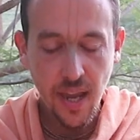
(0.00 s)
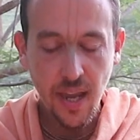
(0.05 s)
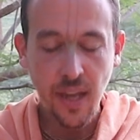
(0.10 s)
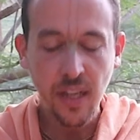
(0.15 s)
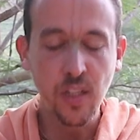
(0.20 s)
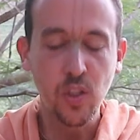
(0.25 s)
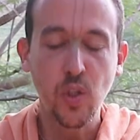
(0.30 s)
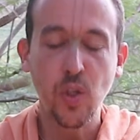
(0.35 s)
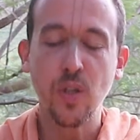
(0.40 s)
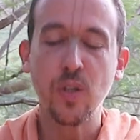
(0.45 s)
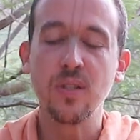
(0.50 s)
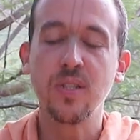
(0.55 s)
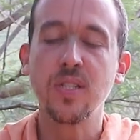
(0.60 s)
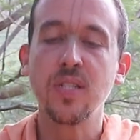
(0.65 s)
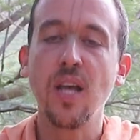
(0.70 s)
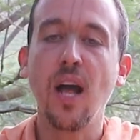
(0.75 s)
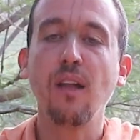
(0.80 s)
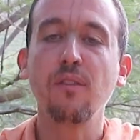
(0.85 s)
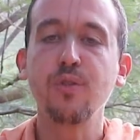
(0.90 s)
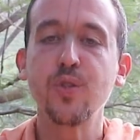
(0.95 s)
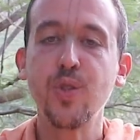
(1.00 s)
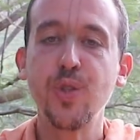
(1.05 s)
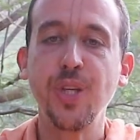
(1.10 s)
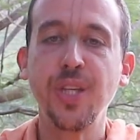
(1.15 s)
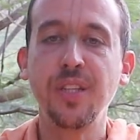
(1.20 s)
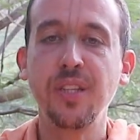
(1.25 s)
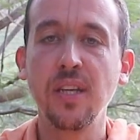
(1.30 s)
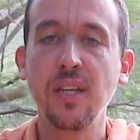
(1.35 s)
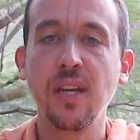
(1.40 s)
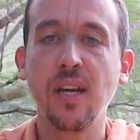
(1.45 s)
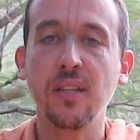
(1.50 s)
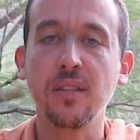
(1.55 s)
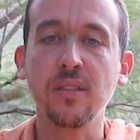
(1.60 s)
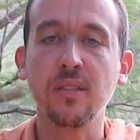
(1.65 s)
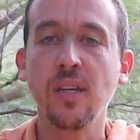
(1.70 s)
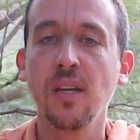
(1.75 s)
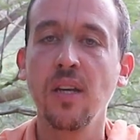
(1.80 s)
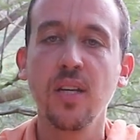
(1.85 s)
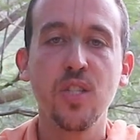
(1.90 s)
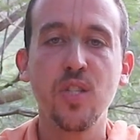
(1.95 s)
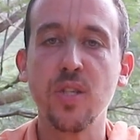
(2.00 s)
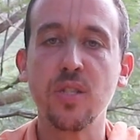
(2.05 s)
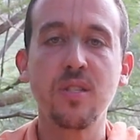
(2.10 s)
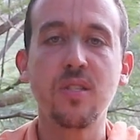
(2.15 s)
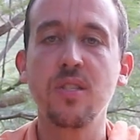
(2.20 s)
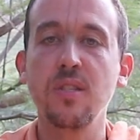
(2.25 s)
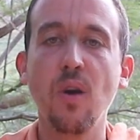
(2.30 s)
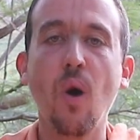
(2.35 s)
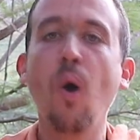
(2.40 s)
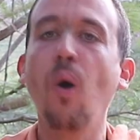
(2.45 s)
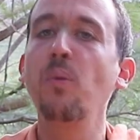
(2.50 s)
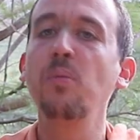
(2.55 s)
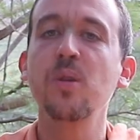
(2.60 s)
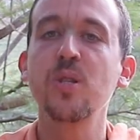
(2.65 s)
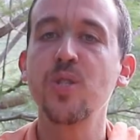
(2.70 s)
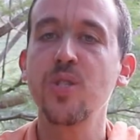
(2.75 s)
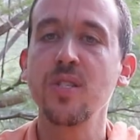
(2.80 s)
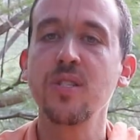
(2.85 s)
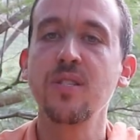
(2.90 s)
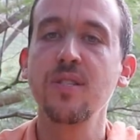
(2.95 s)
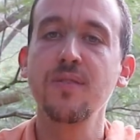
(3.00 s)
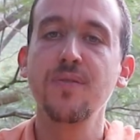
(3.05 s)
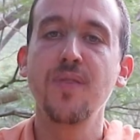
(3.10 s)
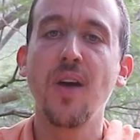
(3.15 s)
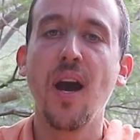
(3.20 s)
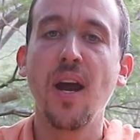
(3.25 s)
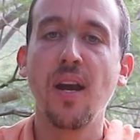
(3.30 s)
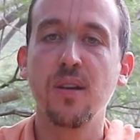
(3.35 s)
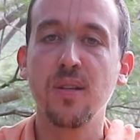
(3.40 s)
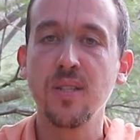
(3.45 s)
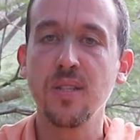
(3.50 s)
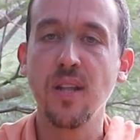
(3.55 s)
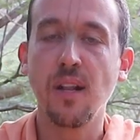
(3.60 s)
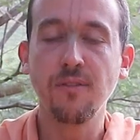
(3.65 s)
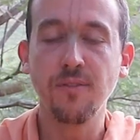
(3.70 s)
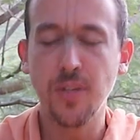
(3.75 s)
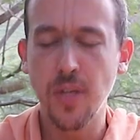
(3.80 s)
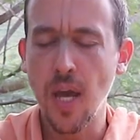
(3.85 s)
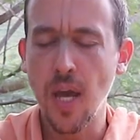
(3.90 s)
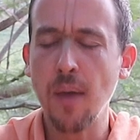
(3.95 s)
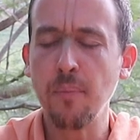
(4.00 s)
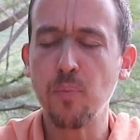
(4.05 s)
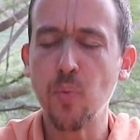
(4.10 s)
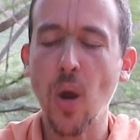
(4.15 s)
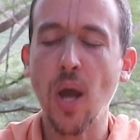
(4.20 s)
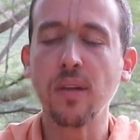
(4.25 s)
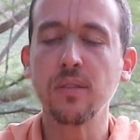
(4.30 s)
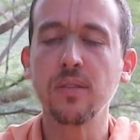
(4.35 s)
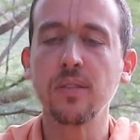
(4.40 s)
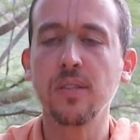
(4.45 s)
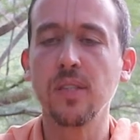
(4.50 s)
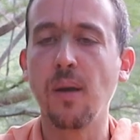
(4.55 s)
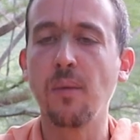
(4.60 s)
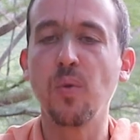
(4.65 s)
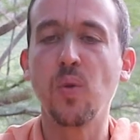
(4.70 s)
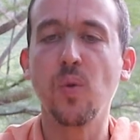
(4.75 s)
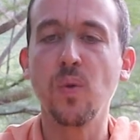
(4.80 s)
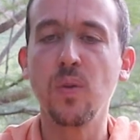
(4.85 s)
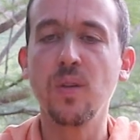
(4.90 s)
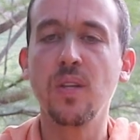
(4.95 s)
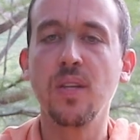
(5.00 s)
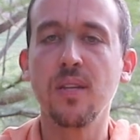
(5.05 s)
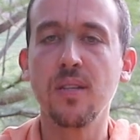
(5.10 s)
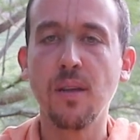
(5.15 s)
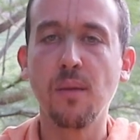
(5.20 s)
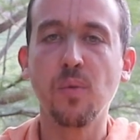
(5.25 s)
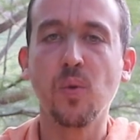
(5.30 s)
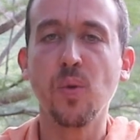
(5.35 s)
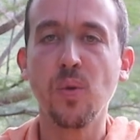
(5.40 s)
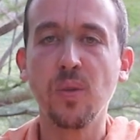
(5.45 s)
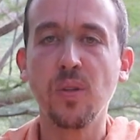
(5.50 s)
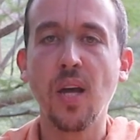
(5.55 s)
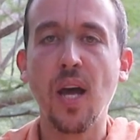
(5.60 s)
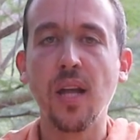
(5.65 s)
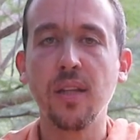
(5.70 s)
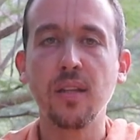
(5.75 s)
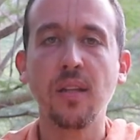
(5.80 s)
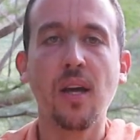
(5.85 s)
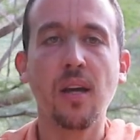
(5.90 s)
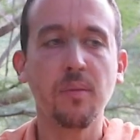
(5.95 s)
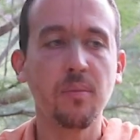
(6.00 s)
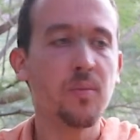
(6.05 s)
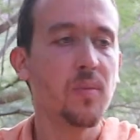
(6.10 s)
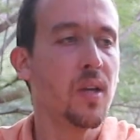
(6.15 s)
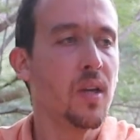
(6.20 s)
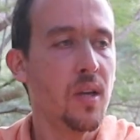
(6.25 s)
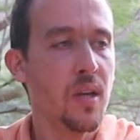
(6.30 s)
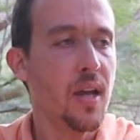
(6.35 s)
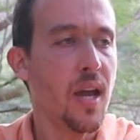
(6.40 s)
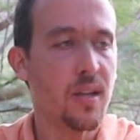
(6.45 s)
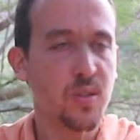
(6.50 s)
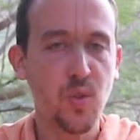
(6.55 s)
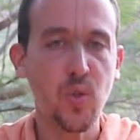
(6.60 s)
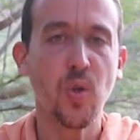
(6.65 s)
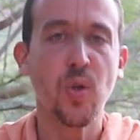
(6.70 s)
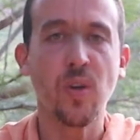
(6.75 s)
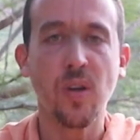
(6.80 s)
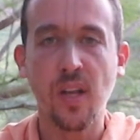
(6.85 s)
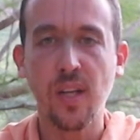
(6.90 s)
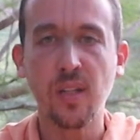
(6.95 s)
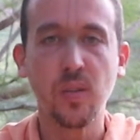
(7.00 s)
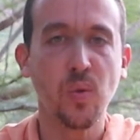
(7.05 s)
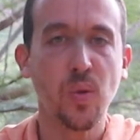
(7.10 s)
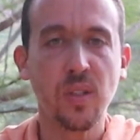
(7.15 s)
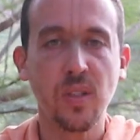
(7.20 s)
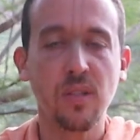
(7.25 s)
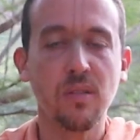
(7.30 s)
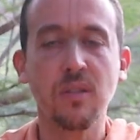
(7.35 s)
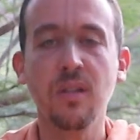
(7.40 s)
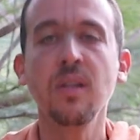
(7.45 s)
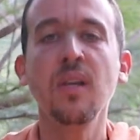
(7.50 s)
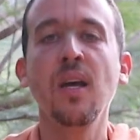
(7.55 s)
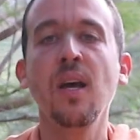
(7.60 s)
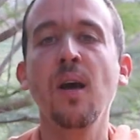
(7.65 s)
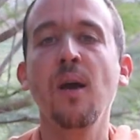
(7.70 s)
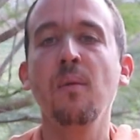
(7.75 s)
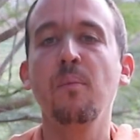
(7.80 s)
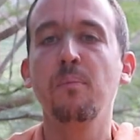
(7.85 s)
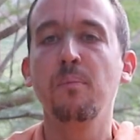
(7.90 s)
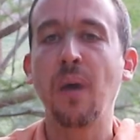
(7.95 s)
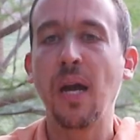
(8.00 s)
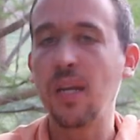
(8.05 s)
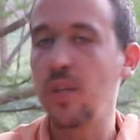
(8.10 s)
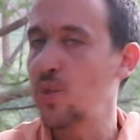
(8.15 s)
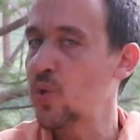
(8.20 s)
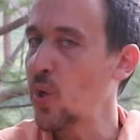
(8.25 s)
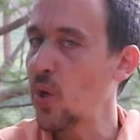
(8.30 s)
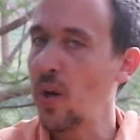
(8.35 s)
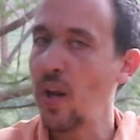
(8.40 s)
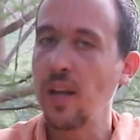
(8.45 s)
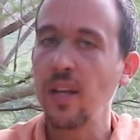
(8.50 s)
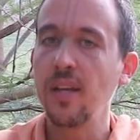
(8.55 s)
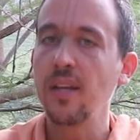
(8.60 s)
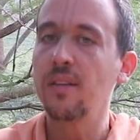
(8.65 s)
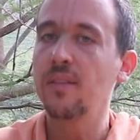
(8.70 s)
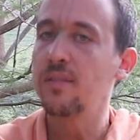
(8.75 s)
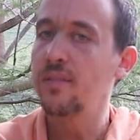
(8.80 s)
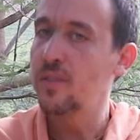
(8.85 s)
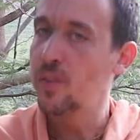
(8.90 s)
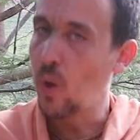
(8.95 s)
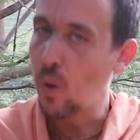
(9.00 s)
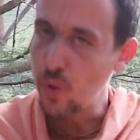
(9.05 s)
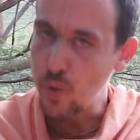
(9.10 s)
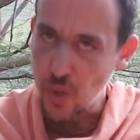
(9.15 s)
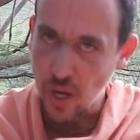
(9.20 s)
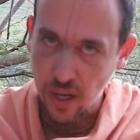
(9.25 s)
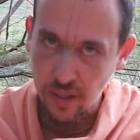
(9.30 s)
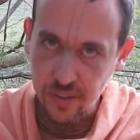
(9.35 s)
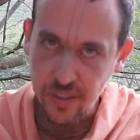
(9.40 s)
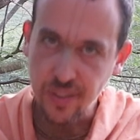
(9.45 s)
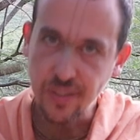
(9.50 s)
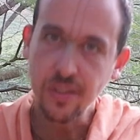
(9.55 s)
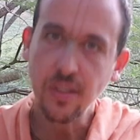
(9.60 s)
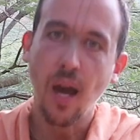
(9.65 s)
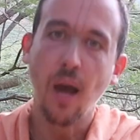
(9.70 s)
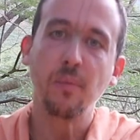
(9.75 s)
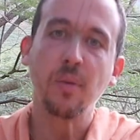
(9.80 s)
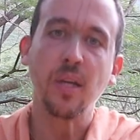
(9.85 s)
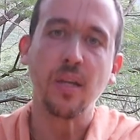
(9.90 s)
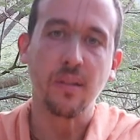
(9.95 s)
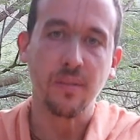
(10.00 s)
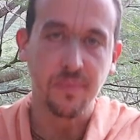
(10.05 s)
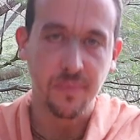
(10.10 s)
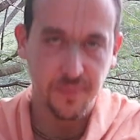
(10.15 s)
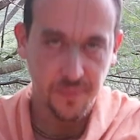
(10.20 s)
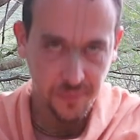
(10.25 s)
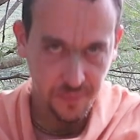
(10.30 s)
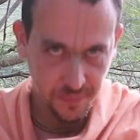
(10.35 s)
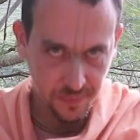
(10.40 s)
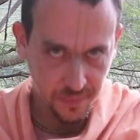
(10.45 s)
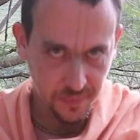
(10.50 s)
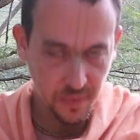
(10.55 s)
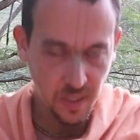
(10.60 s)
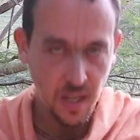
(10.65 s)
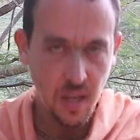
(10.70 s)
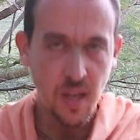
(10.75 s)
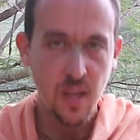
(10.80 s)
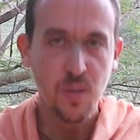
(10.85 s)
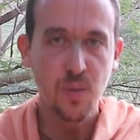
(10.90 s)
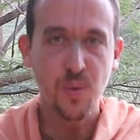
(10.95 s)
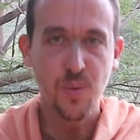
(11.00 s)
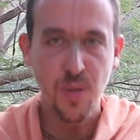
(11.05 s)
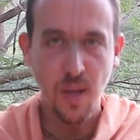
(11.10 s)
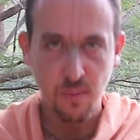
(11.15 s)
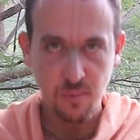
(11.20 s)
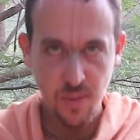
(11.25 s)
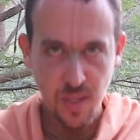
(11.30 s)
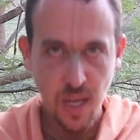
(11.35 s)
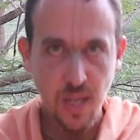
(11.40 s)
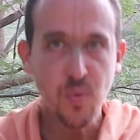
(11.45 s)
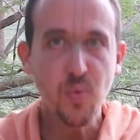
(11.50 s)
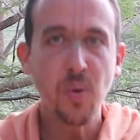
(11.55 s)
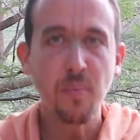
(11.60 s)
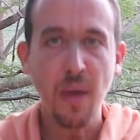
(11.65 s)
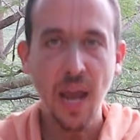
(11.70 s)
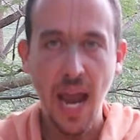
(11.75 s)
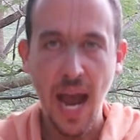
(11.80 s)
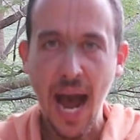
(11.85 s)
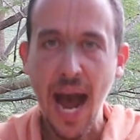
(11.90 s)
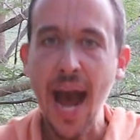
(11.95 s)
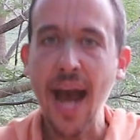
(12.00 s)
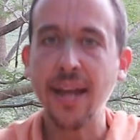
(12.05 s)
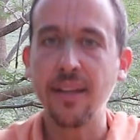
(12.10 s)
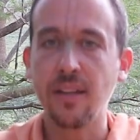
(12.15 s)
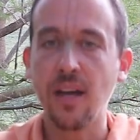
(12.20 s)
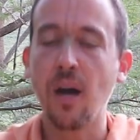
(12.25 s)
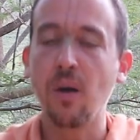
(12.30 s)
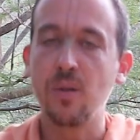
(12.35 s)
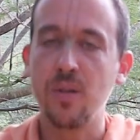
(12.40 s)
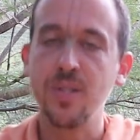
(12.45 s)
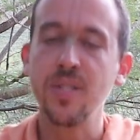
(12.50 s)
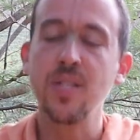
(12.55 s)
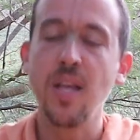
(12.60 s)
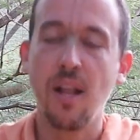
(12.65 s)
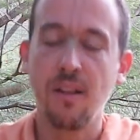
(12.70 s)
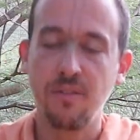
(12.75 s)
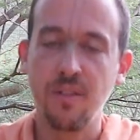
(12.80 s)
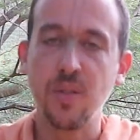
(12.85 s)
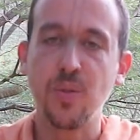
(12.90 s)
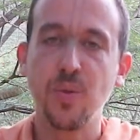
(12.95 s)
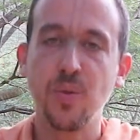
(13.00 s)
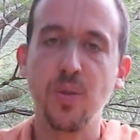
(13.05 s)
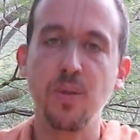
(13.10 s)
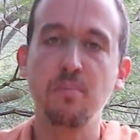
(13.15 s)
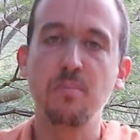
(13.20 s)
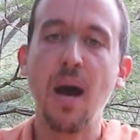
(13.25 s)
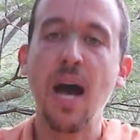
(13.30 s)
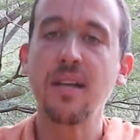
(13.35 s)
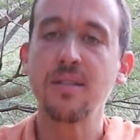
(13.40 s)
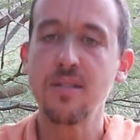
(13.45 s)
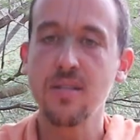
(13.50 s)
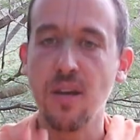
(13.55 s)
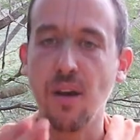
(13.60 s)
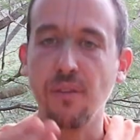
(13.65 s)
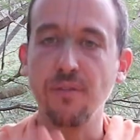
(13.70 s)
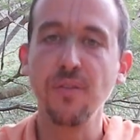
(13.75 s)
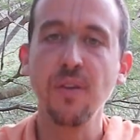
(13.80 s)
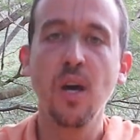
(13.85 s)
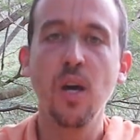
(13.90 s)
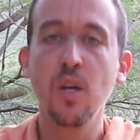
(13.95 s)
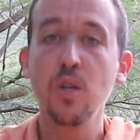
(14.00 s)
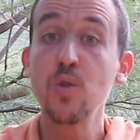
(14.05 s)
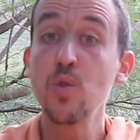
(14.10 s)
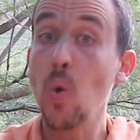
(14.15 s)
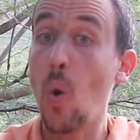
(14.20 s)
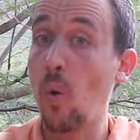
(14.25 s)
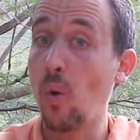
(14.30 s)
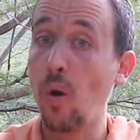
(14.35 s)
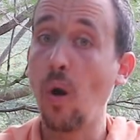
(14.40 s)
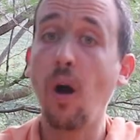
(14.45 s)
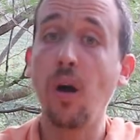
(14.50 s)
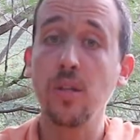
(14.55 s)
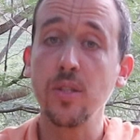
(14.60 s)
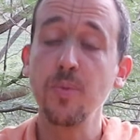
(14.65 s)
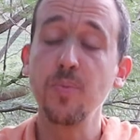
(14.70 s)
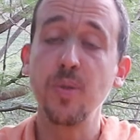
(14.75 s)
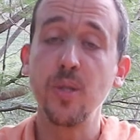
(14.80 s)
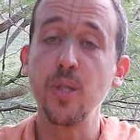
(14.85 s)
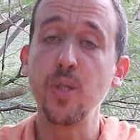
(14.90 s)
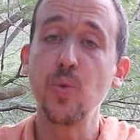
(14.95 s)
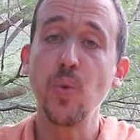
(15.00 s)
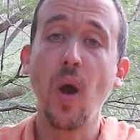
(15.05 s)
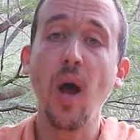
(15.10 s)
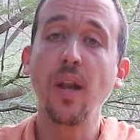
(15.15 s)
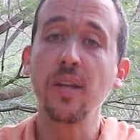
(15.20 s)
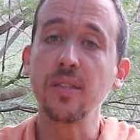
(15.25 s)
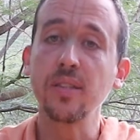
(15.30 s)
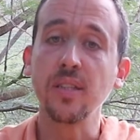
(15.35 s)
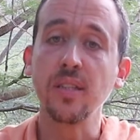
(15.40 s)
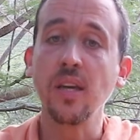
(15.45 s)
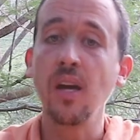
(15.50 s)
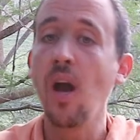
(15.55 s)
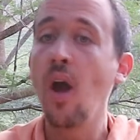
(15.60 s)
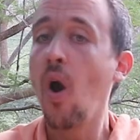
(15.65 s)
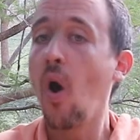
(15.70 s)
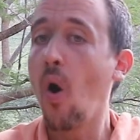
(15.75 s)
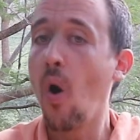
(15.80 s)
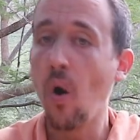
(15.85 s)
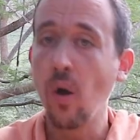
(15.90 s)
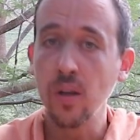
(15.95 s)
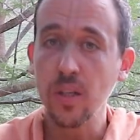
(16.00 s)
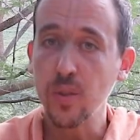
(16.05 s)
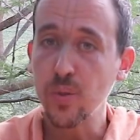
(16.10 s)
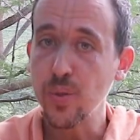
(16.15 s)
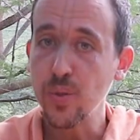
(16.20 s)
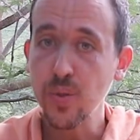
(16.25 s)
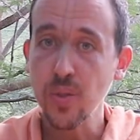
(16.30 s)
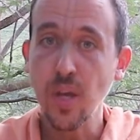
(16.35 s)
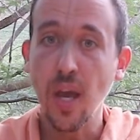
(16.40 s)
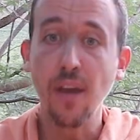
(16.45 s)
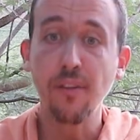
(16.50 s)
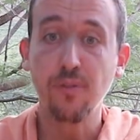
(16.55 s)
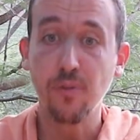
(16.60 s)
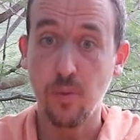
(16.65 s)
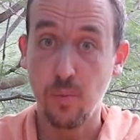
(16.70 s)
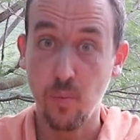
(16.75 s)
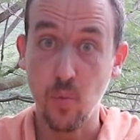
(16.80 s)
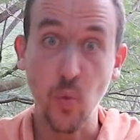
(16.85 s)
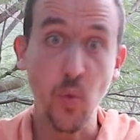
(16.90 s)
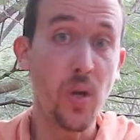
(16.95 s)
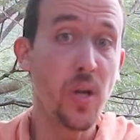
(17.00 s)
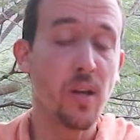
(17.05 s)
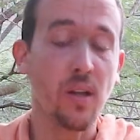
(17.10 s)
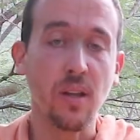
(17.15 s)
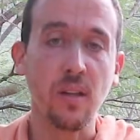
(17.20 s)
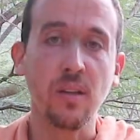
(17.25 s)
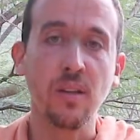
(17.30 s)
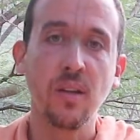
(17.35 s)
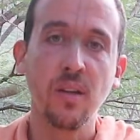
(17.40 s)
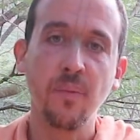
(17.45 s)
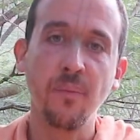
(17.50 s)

incur in self-cheating and just over-justify ourselves. I'm practicing, I'm doing this, I'm doing that, I'm externally doing that, but internally no change is coming. So sometimes we may hide ourselves into the mask of so-called spirituality only to escape from real